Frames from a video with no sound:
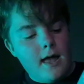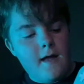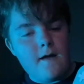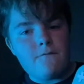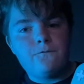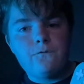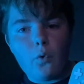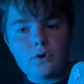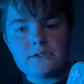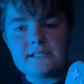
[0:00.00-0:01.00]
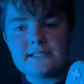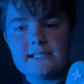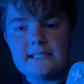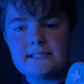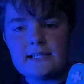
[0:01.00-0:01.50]
it forces
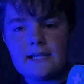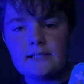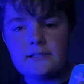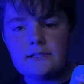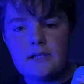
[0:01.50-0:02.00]
these things